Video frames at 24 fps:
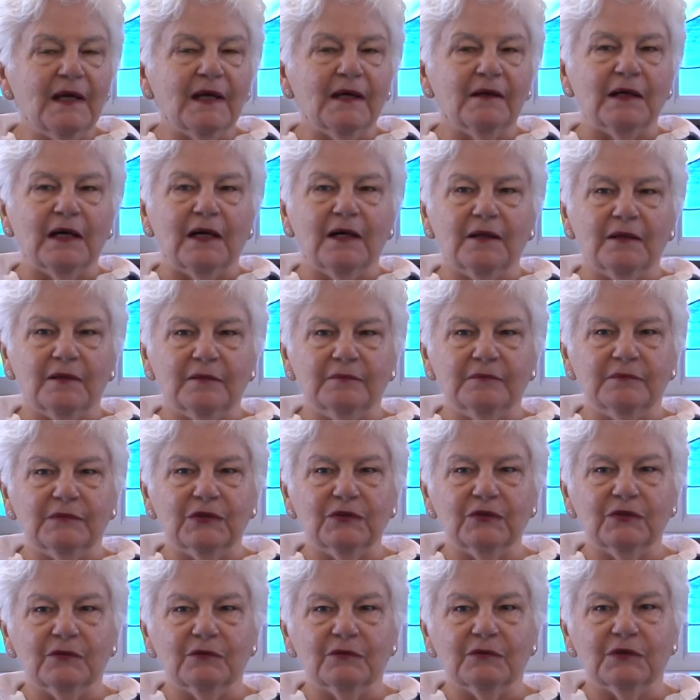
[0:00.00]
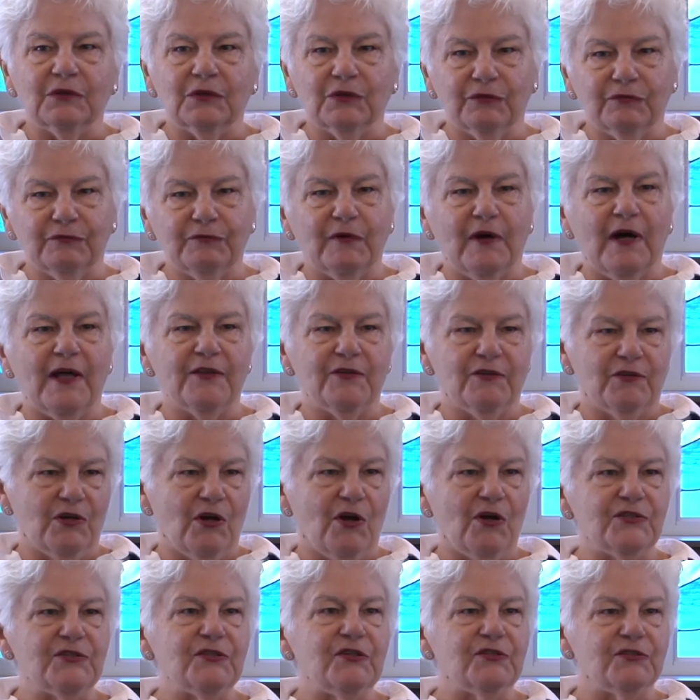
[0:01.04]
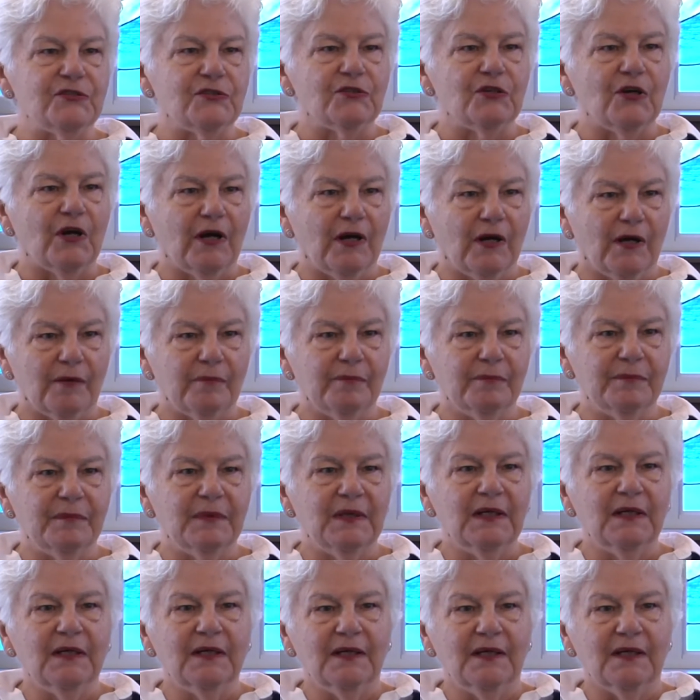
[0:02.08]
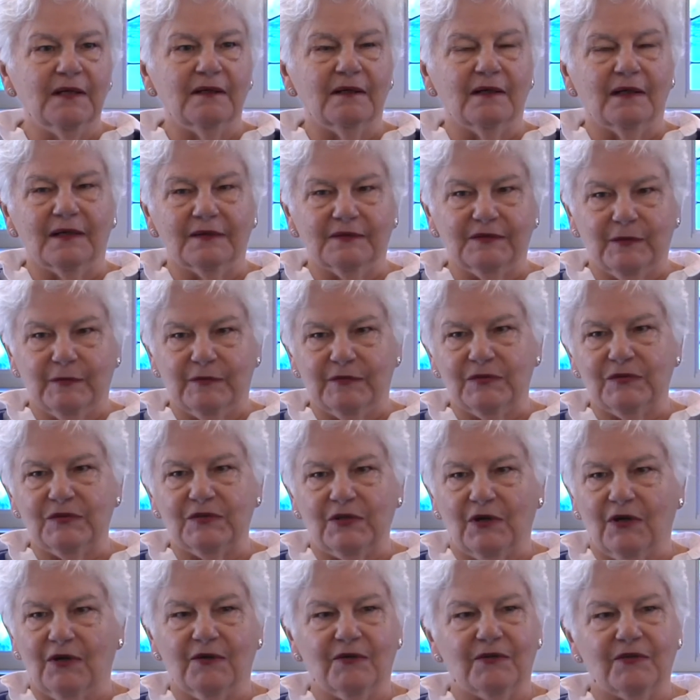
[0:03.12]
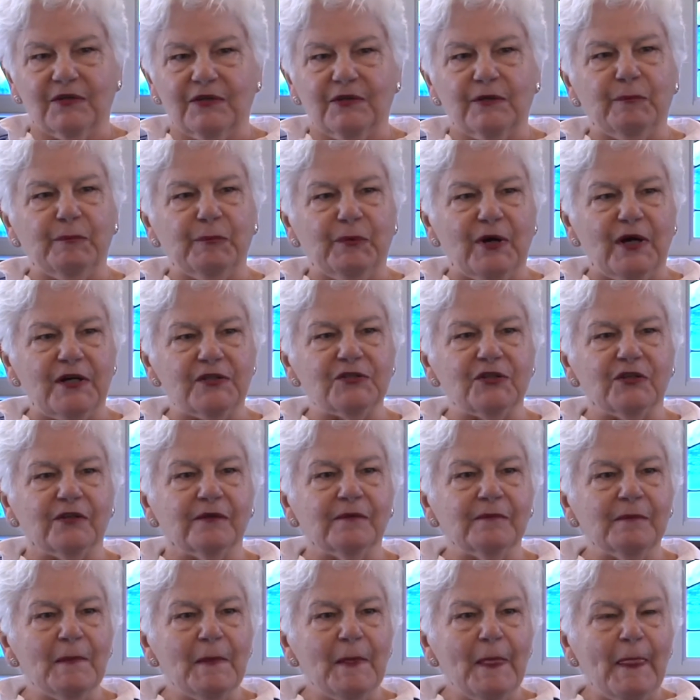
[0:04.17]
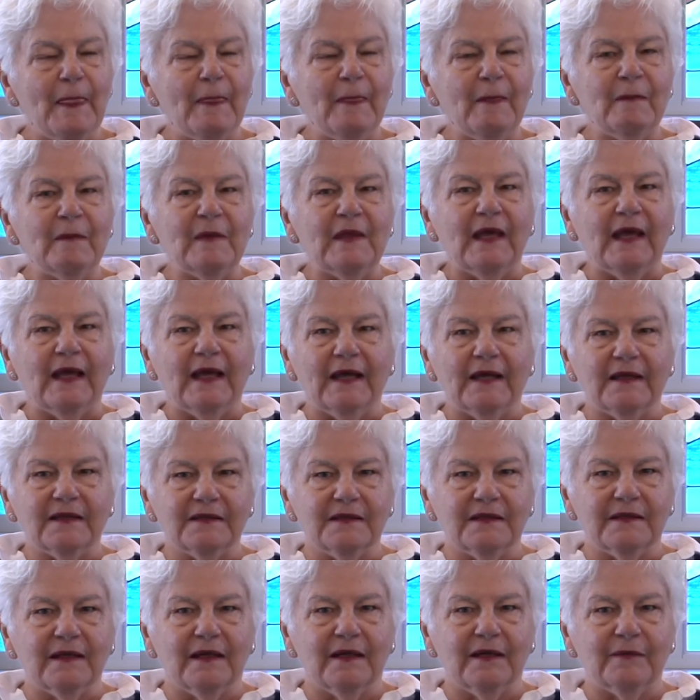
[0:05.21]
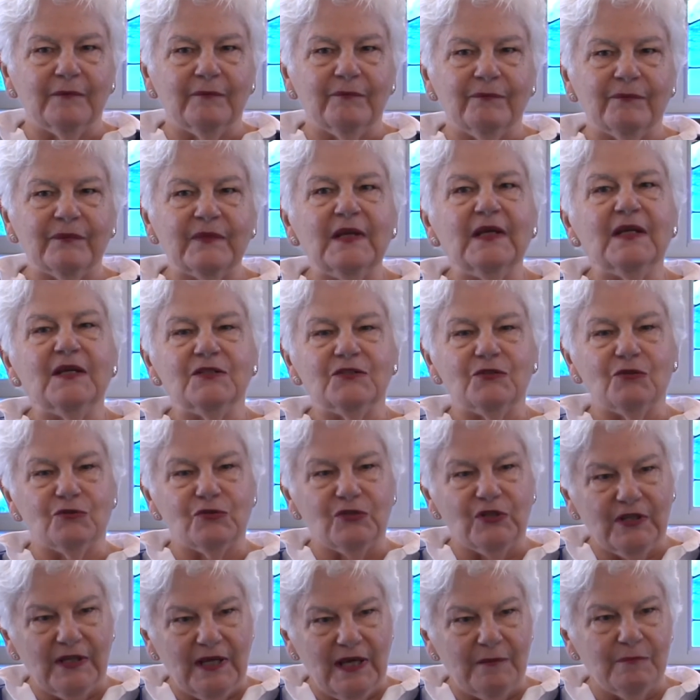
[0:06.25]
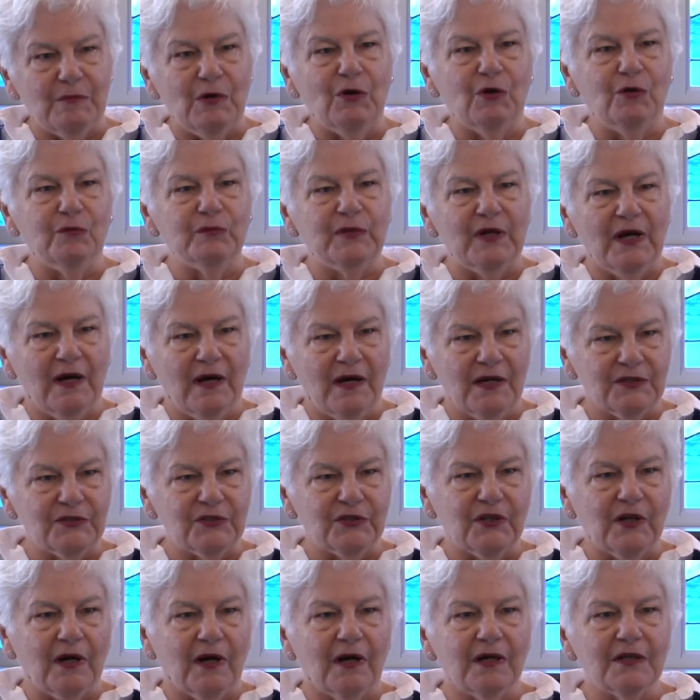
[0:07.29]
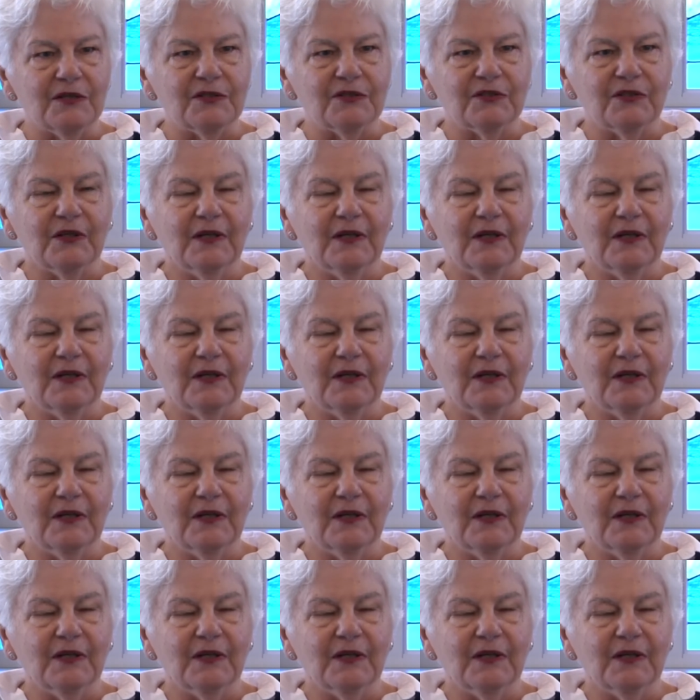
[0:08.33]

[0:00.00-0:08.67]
Her father lost his job at the start of the Depression, and so she came home to Oshkosh,